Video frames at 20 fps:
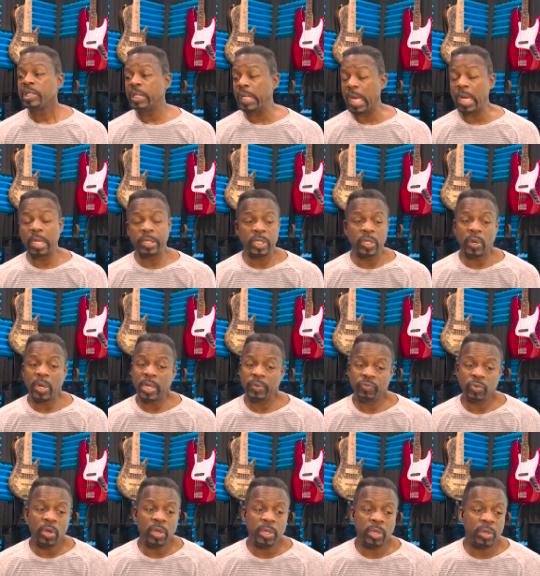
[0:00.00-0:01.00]
Uh, you know, on,
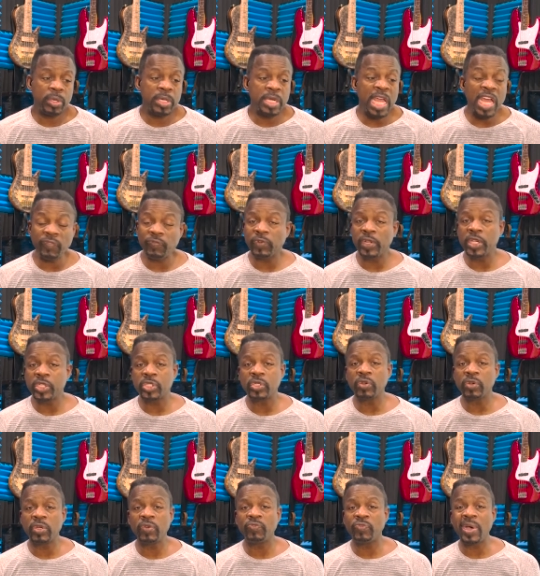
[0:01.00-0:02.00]
on, Netflix, you're
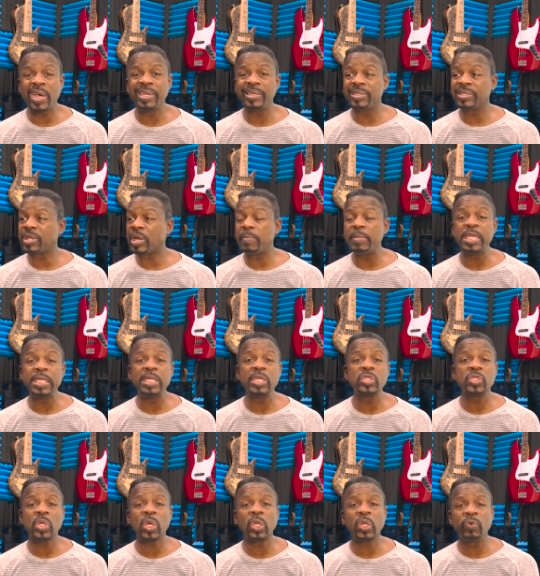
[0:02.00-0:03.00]
going to find
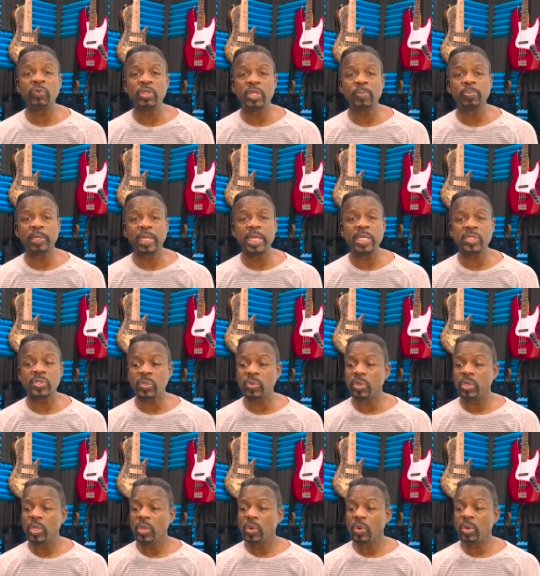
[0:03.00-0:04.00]
comedians all over the place,
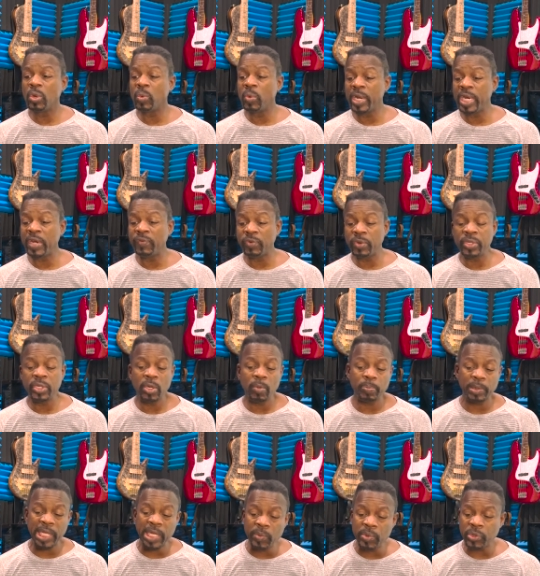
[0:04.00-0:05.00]
or or whatever. You know,
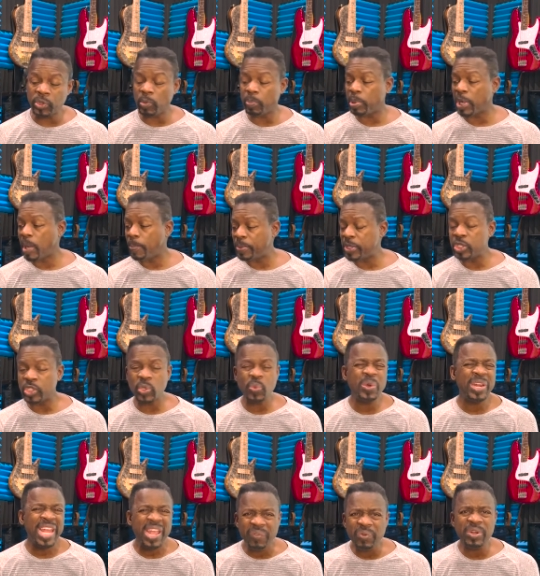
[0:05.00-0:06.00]
play with your puppy, do
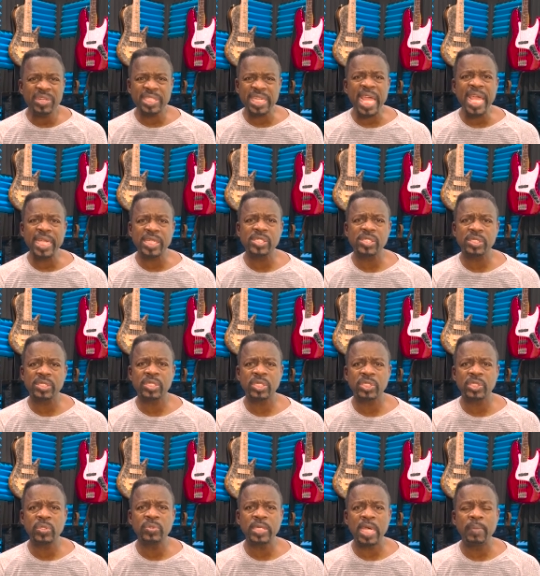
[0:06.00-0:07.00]
whatever it takes to
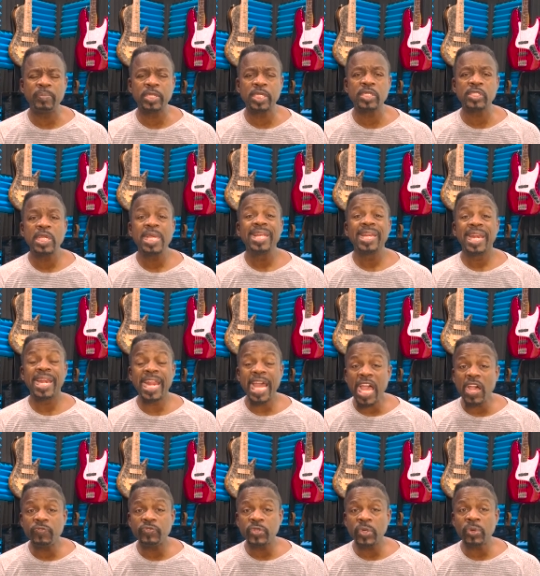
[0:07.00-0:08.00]
do that, because
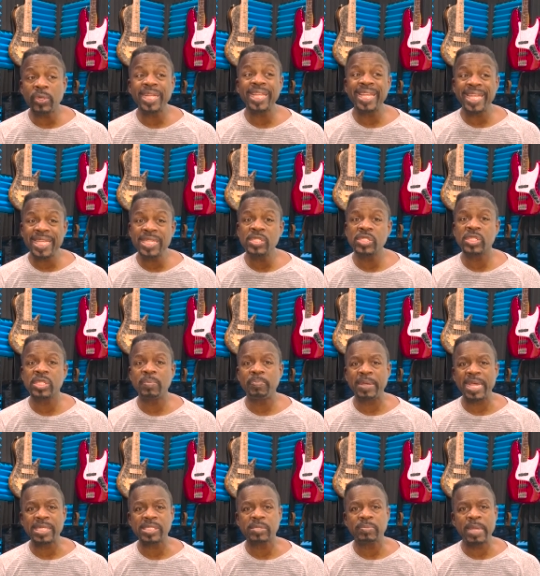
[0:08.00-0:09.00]
laughter is the
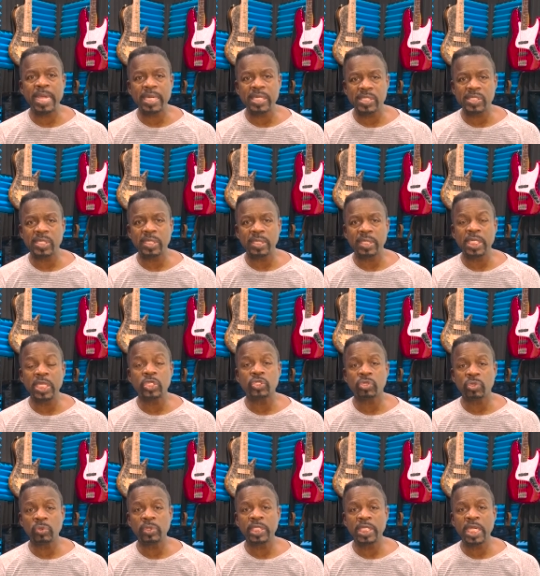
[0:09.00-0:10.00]
best medicine. It
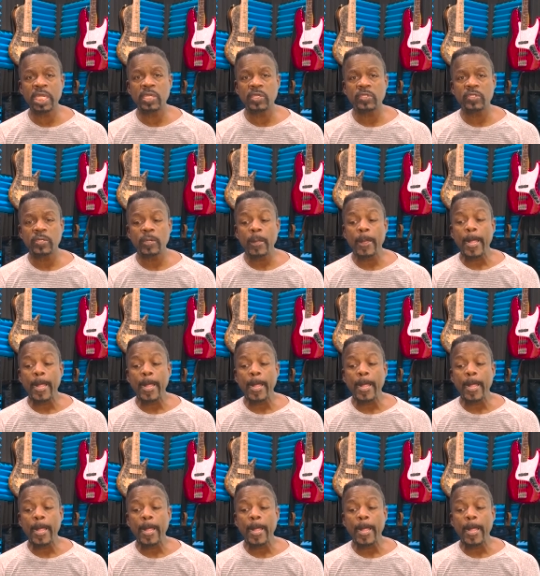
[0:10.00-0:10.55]
truly is.